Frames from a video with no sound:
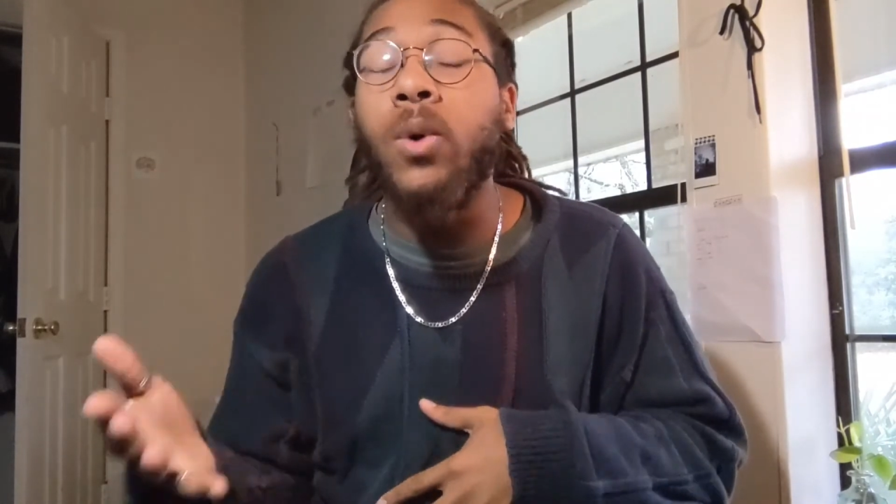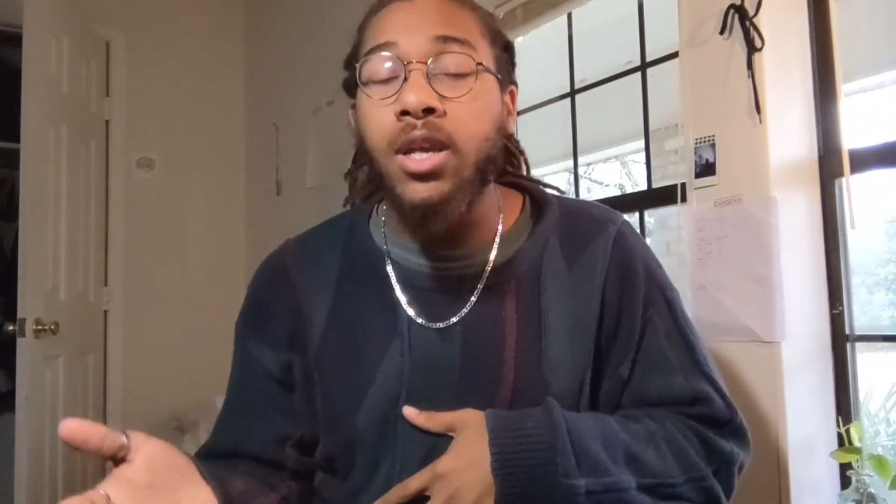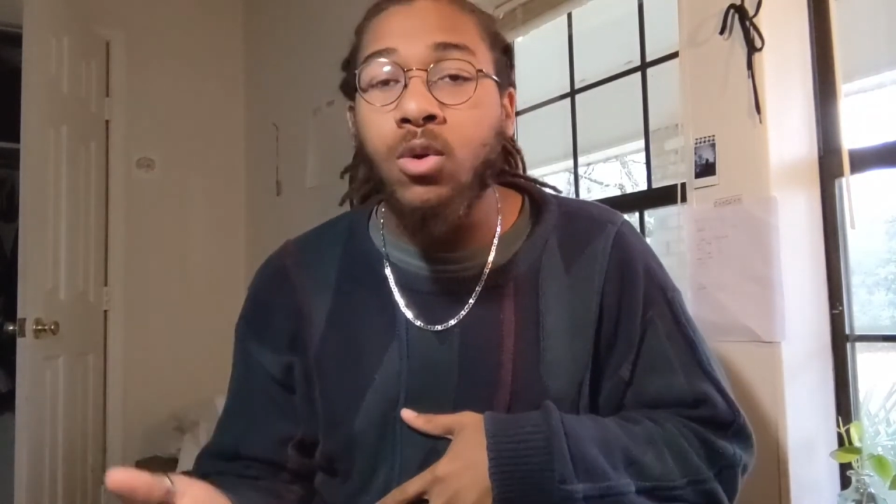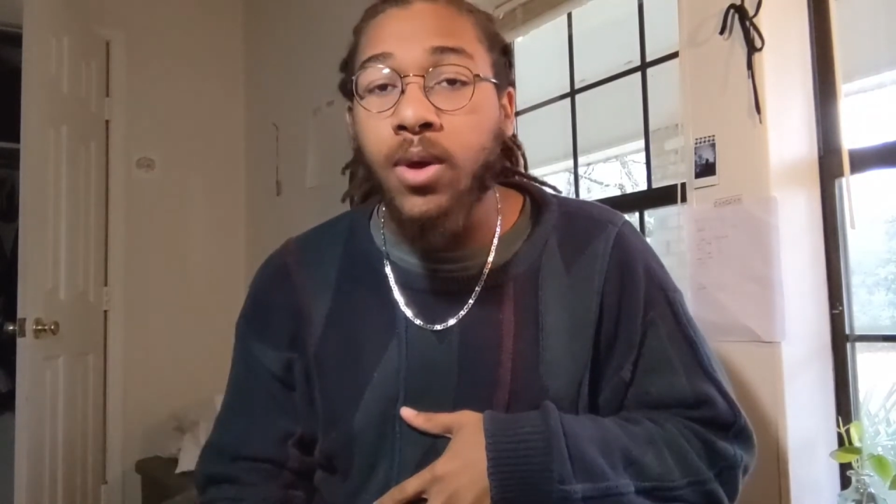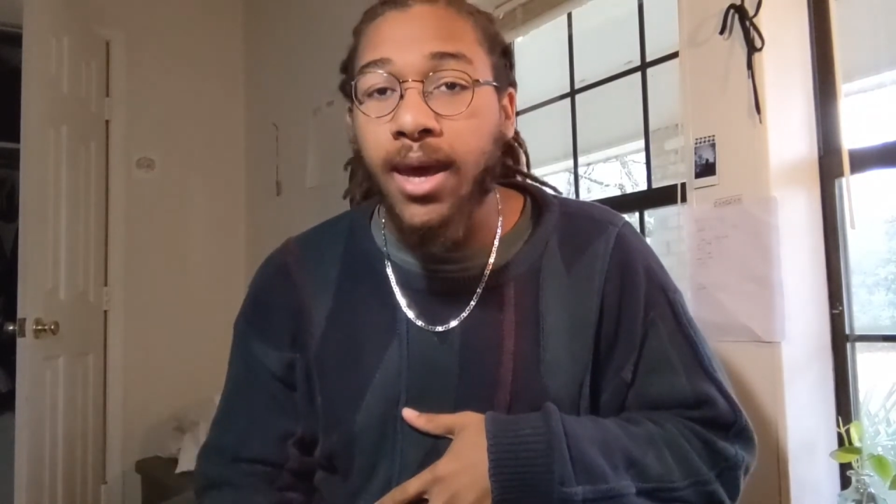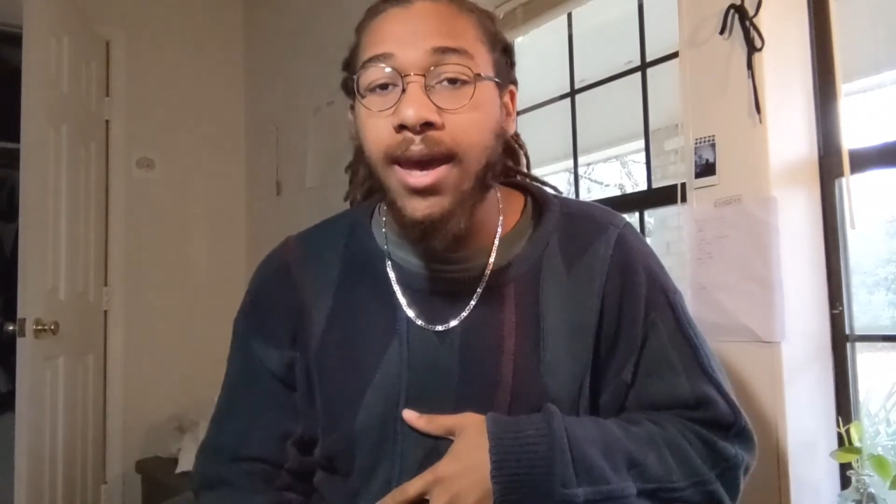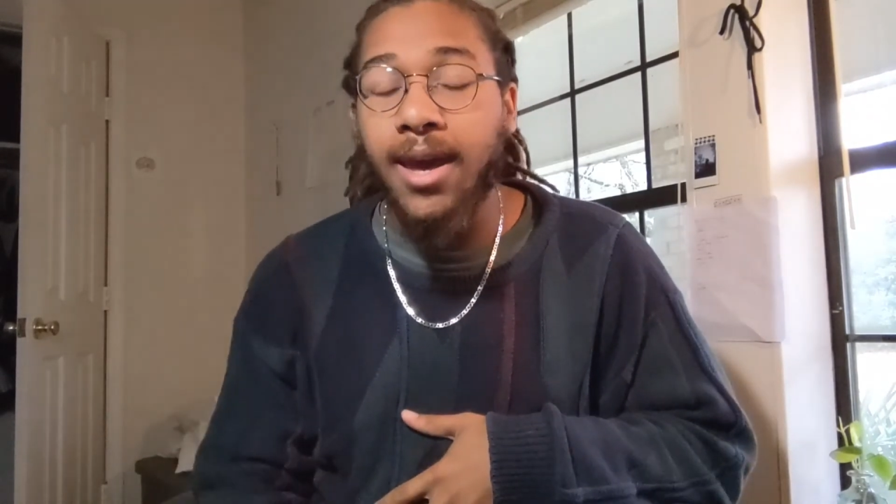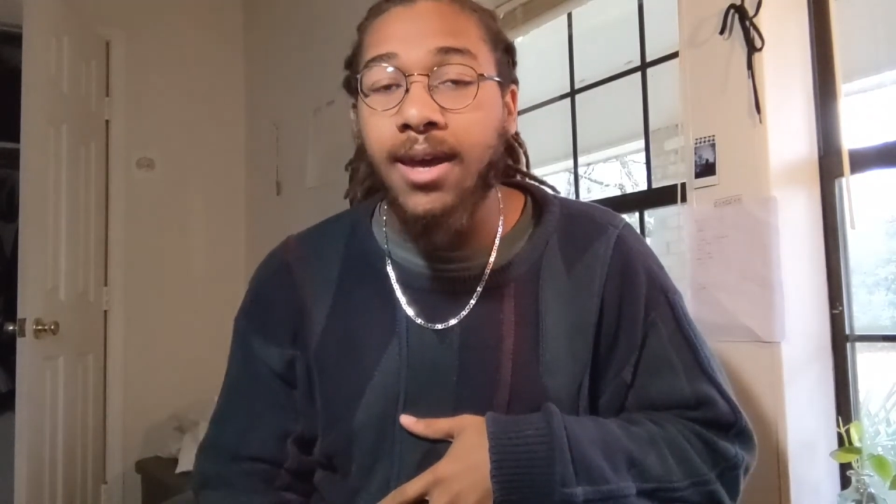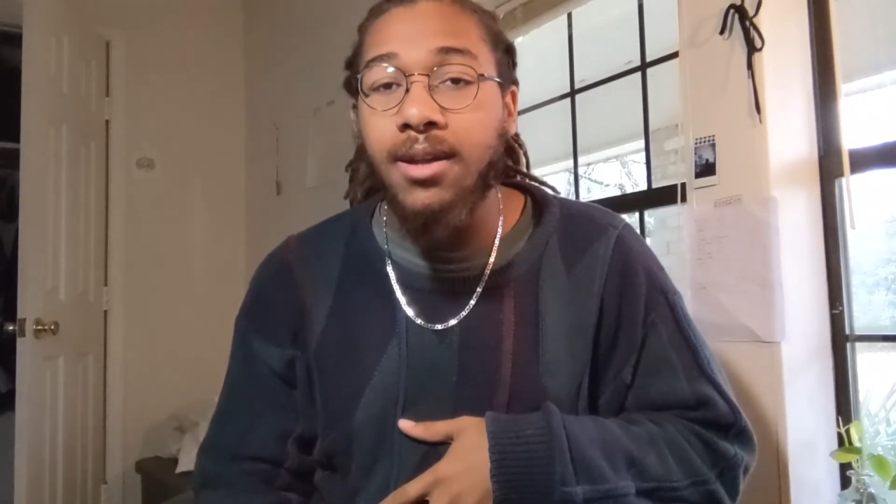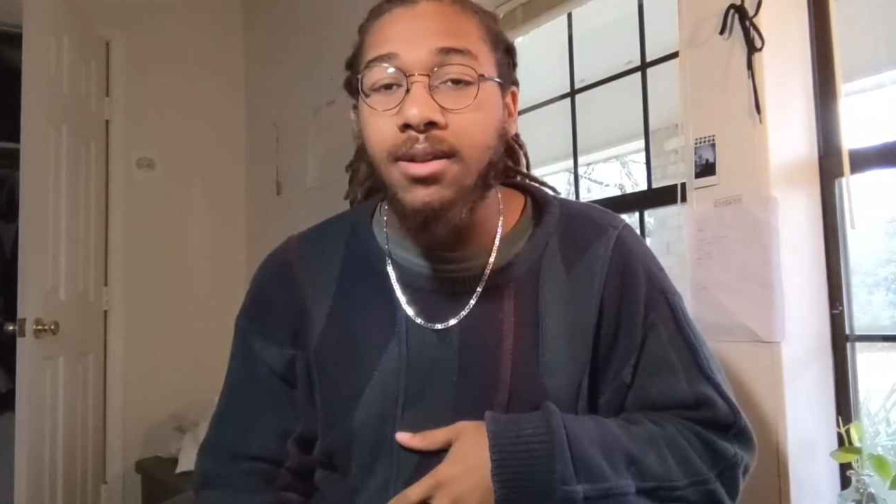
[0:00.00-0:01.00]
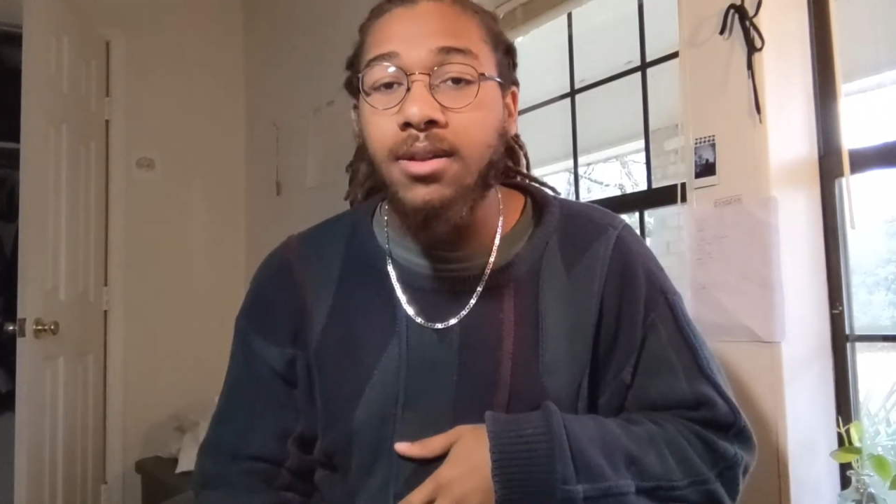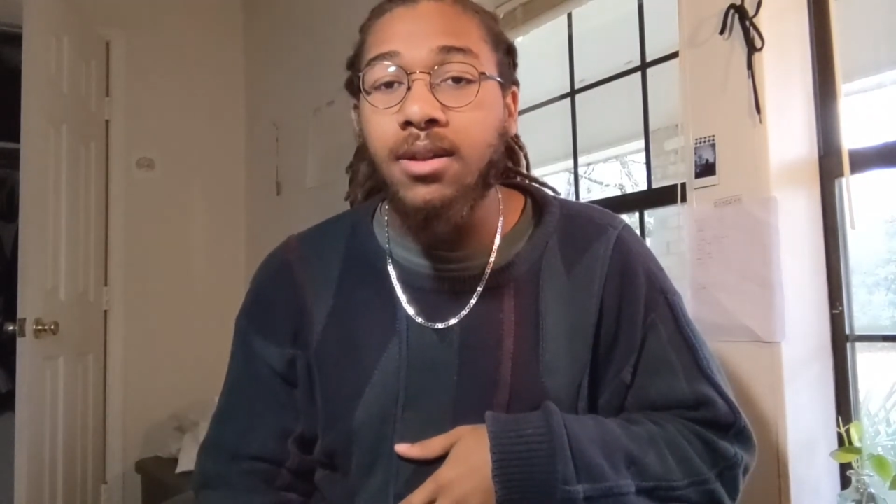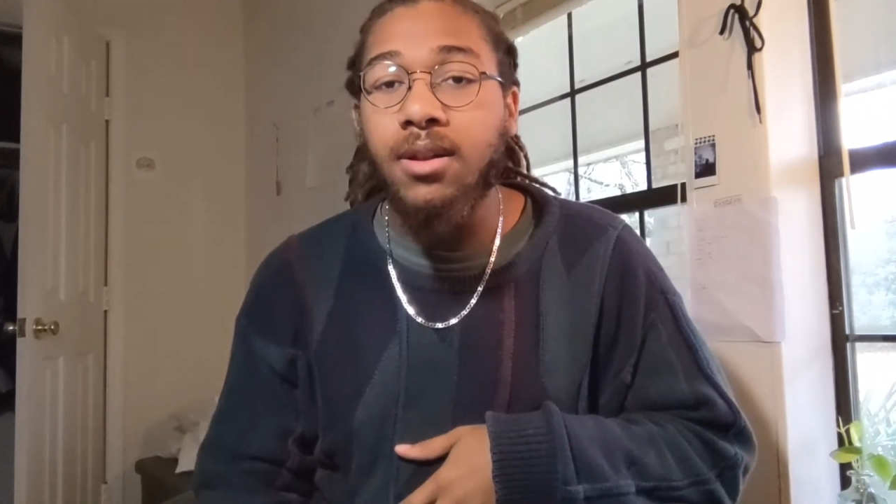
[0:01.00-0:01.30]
what you can.